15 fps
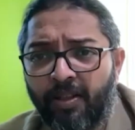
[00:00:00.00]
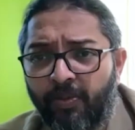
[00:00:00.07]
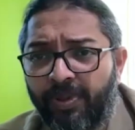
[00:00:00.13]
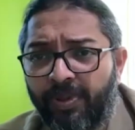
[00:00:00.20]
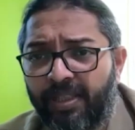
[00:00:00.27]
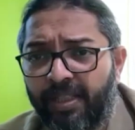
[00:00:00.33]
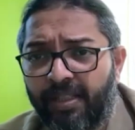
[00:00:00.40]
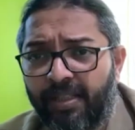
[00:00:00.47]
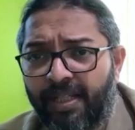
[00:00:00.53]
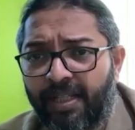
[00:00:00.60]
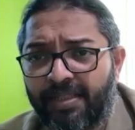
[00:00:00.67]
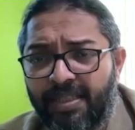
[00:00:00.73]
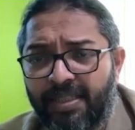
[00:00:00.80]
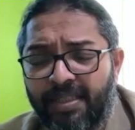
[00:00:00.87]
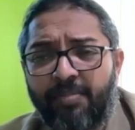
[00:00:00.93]
with the
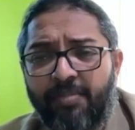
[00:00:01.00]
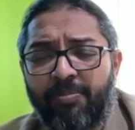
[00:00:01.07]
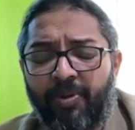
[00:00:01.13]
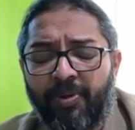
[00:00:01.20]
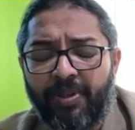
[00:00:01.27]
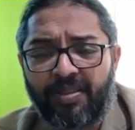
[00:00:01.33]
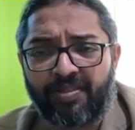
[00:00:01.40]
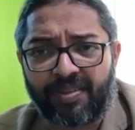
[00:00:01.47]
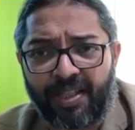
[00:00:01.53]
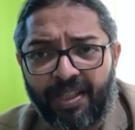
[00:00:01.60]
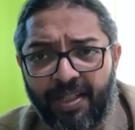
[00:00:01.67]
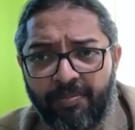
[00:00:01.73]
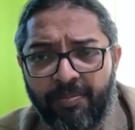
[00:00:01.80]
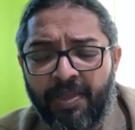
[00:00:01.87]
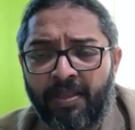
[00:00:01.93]
alliance at that point of
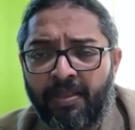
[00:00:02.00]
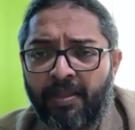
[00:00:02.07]
time.